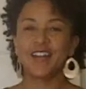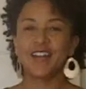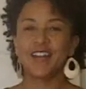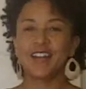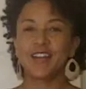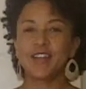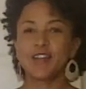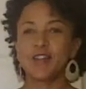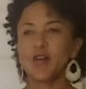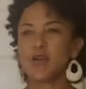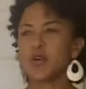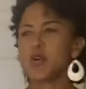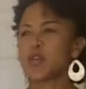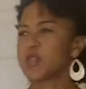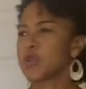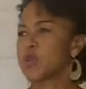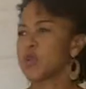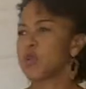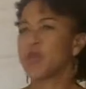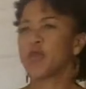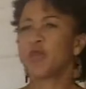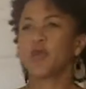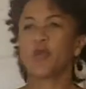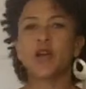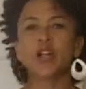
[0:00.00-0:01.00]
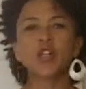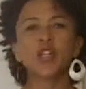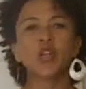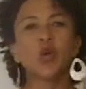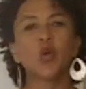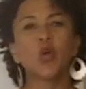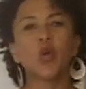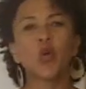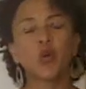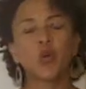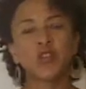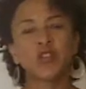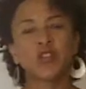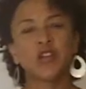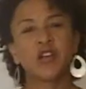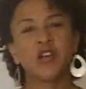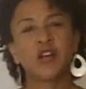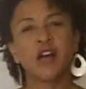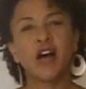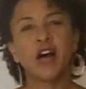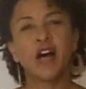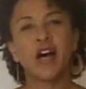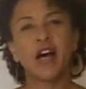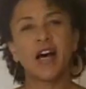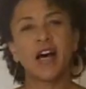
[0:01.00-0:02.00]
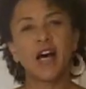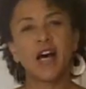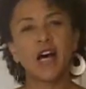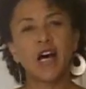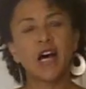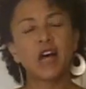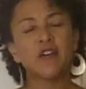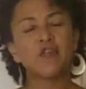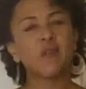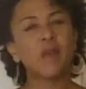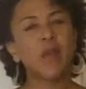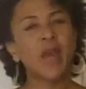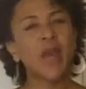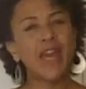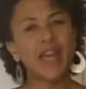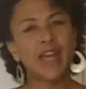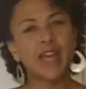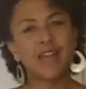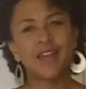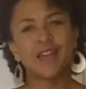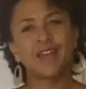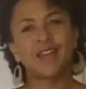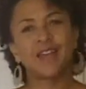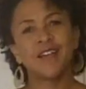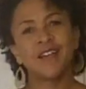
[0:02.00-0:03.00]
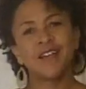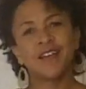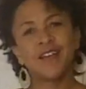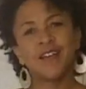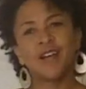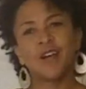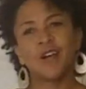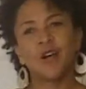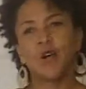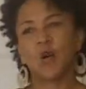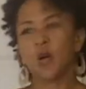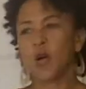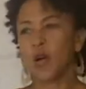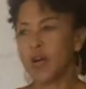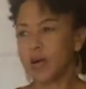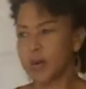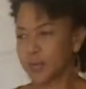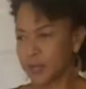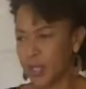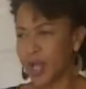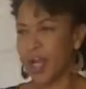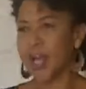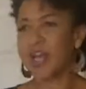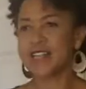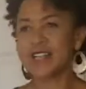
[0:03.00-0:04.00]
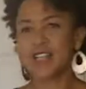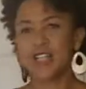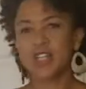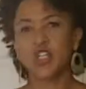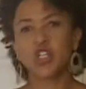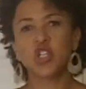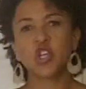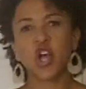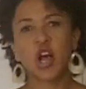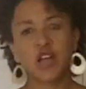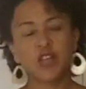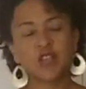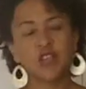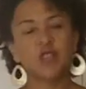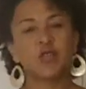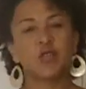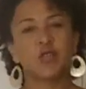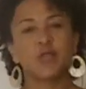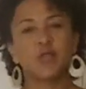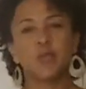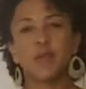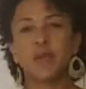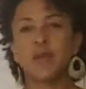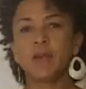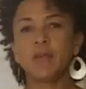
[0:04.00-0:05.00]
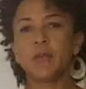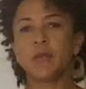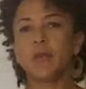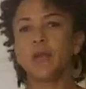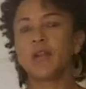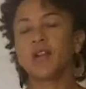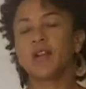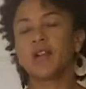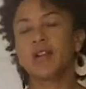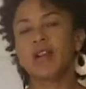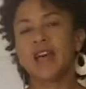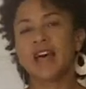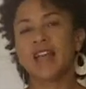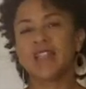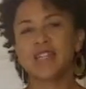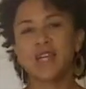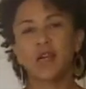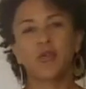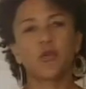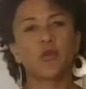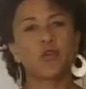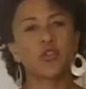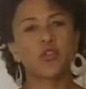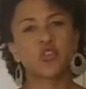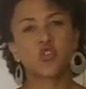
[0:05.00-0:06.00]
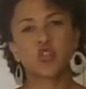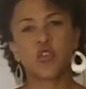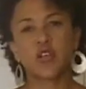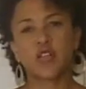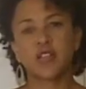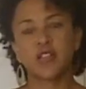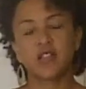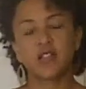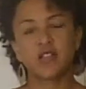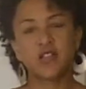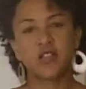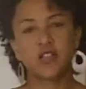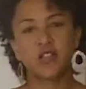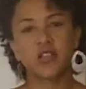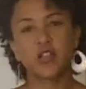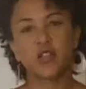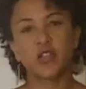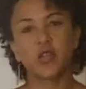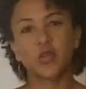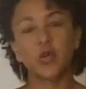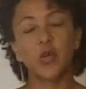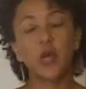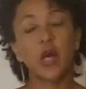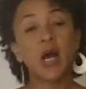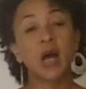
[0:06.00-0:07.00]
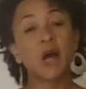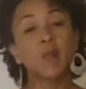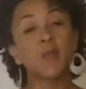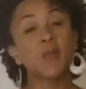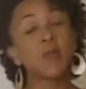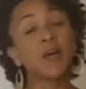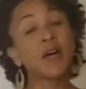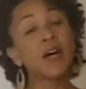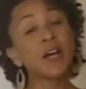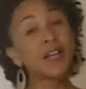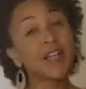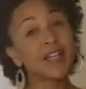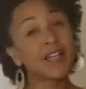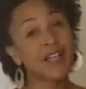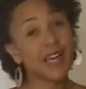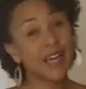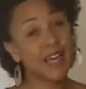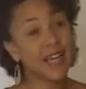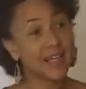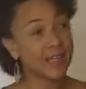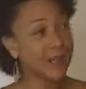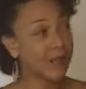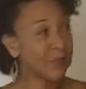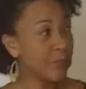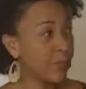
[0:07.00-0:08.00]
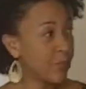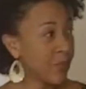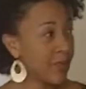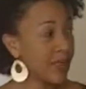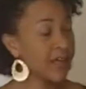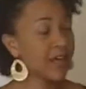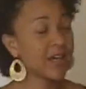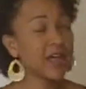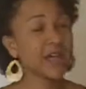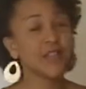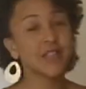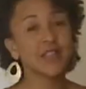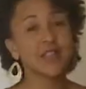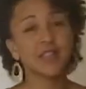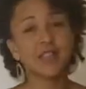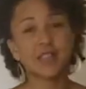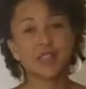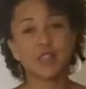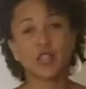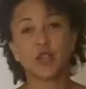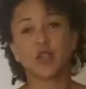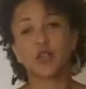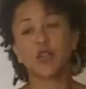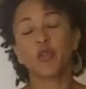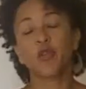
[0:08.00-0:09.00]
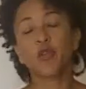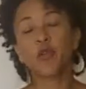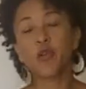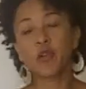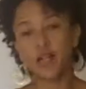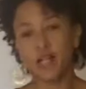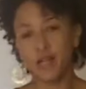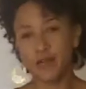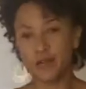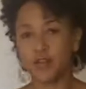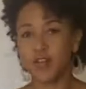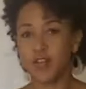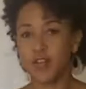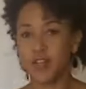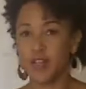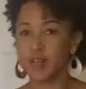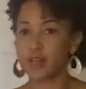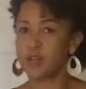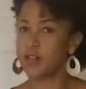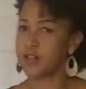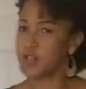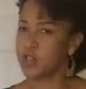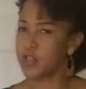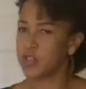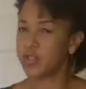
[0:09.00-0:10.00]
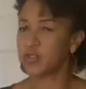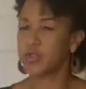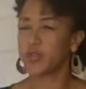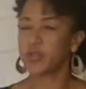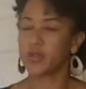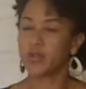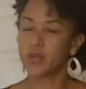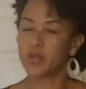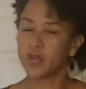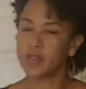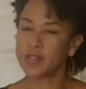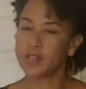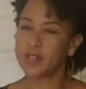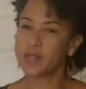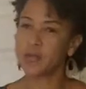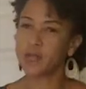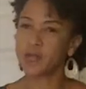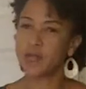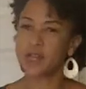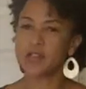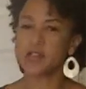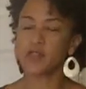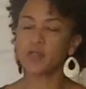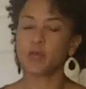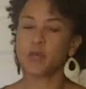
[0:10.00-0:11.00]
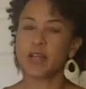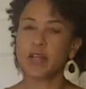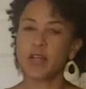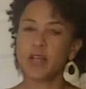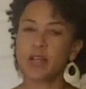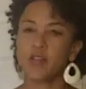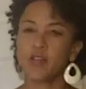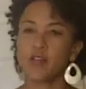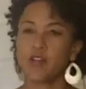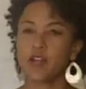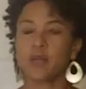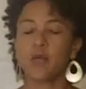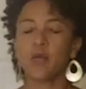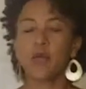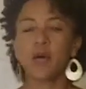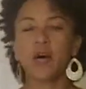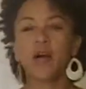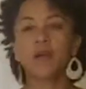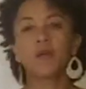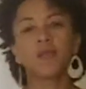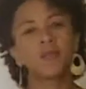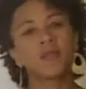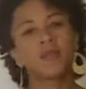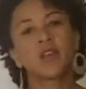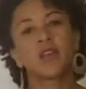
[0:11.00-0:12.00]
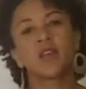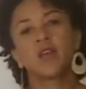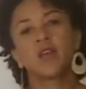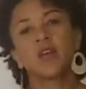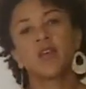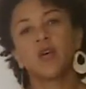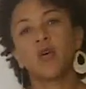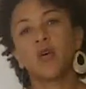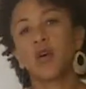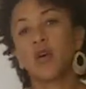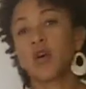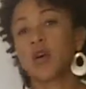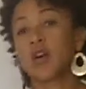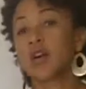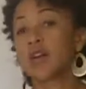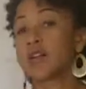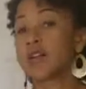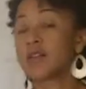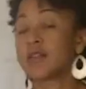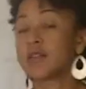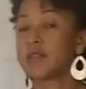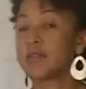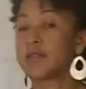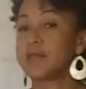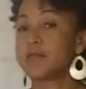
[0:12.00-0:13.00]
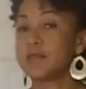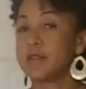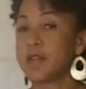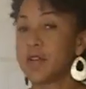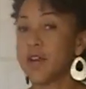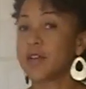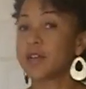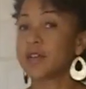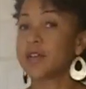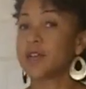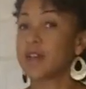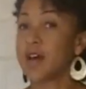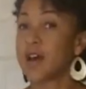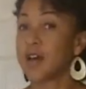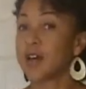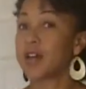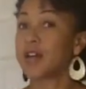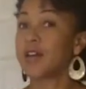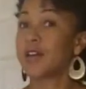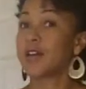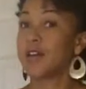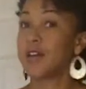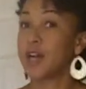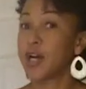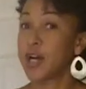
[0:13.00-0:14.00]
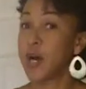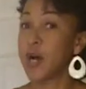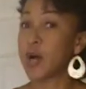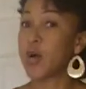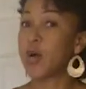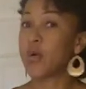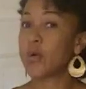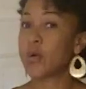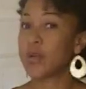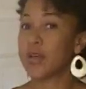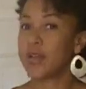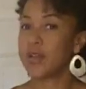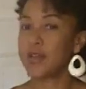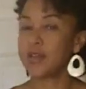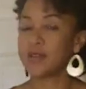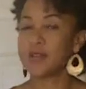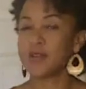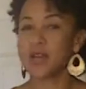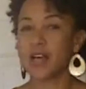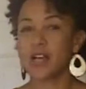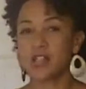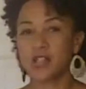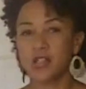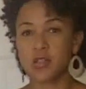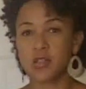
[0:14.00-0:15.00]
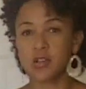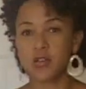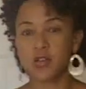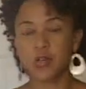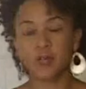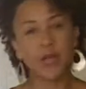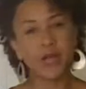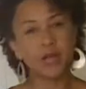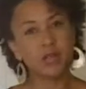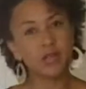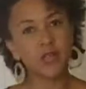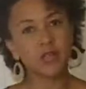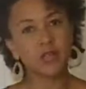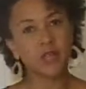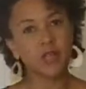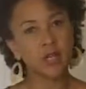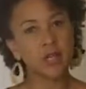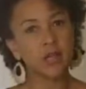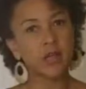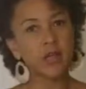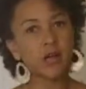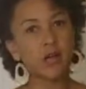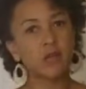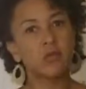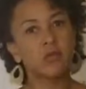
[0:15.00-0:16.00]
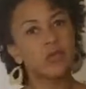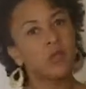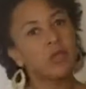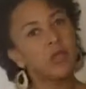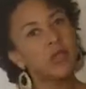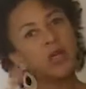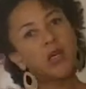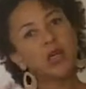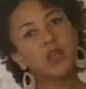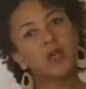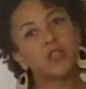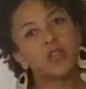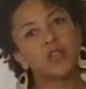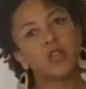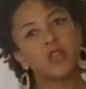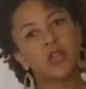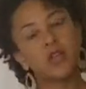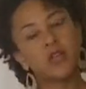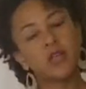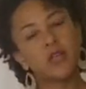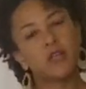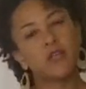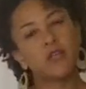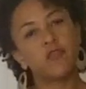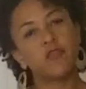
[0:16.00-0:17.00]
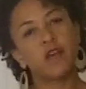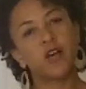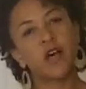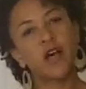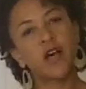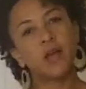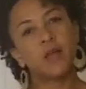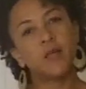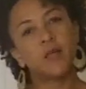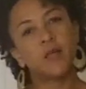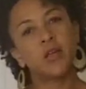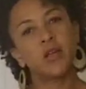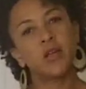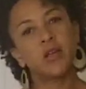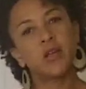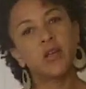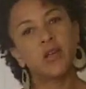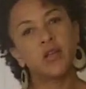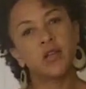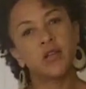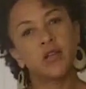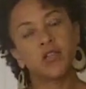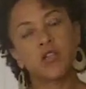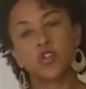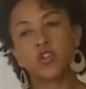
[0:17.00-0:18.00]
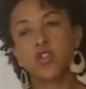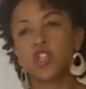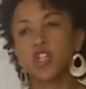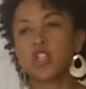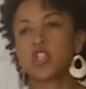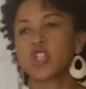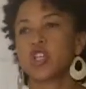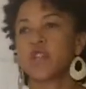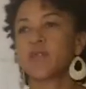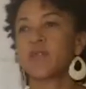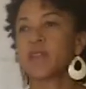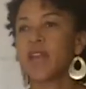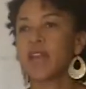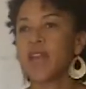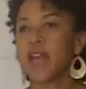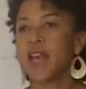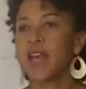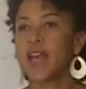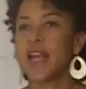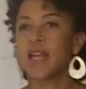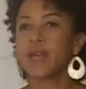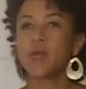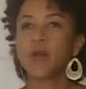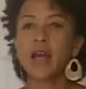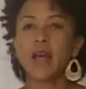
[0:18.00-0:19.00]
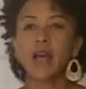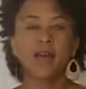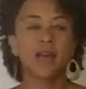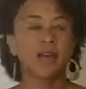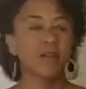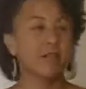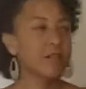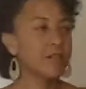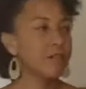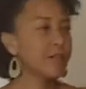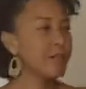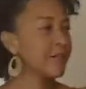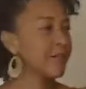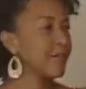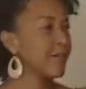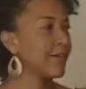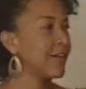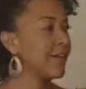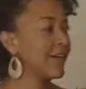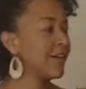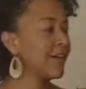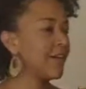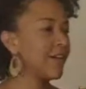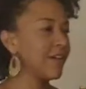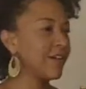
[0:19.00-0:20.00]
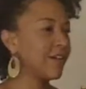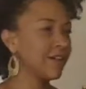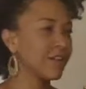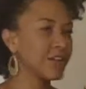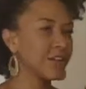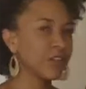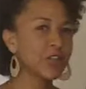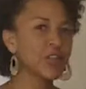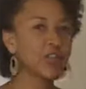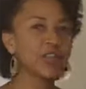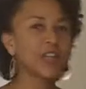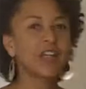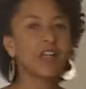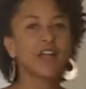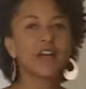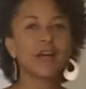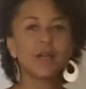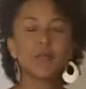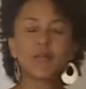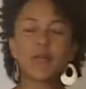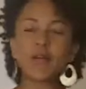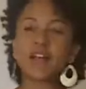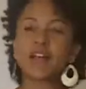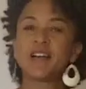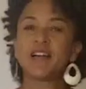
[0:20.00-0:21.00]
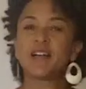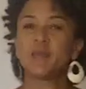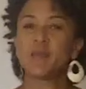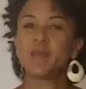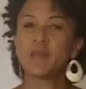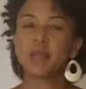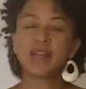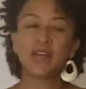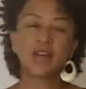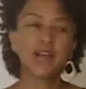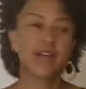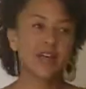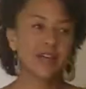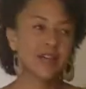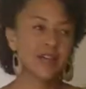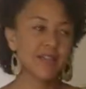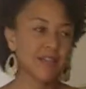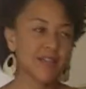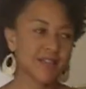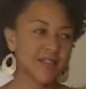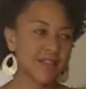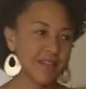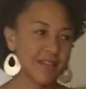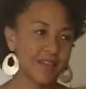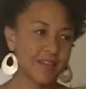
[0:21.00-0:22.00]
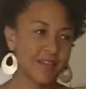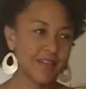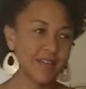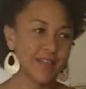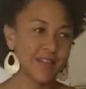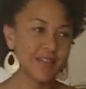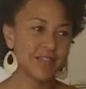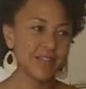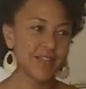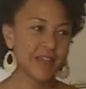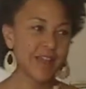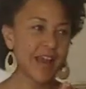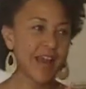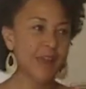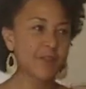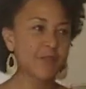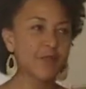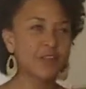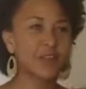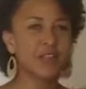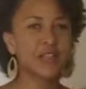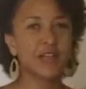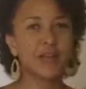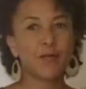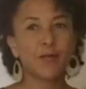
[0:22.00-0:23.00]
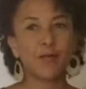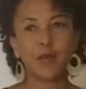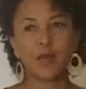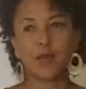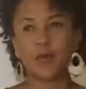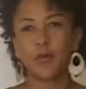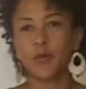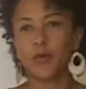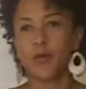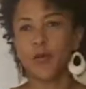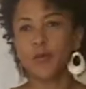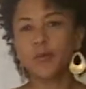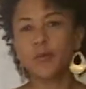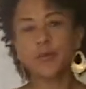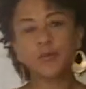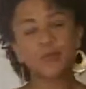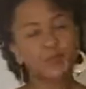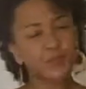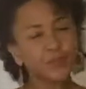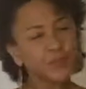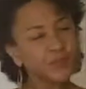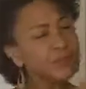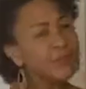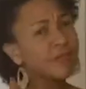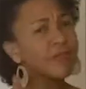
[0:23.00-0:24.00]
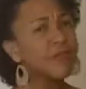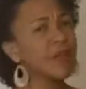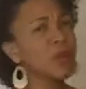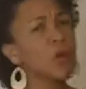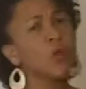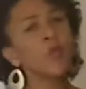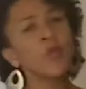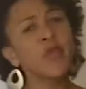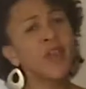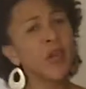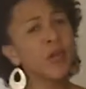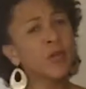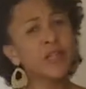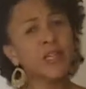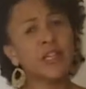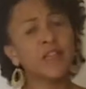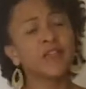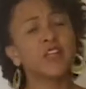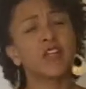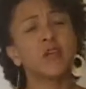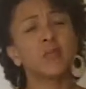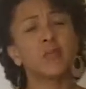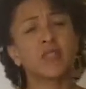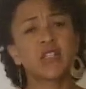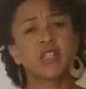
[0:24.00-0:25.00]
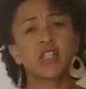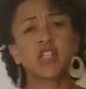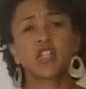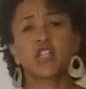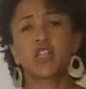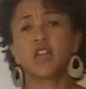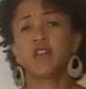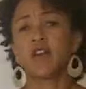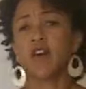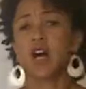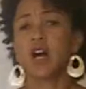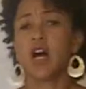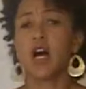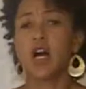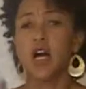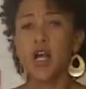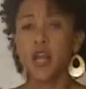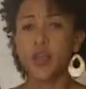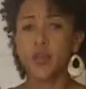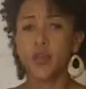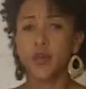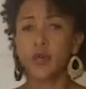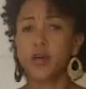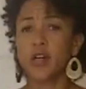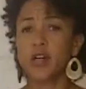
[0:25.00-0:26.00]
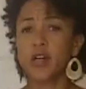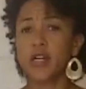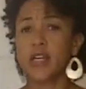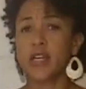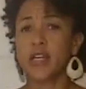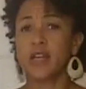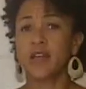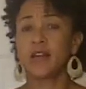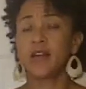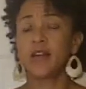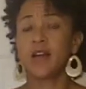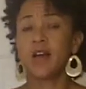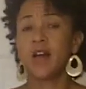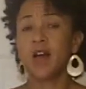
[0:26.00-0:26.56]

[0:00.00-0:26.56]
a certain threshold of pain, or applying these shocks to the people as they were instructed to do. But again, because this authority figure, you should Google this, I'm not explaining it very well, or DuckDuckGo it. I just learned about DuckDuckGo, an alternative search engine. Anyway, look it up, because these everyday people, when they were given a position of authority,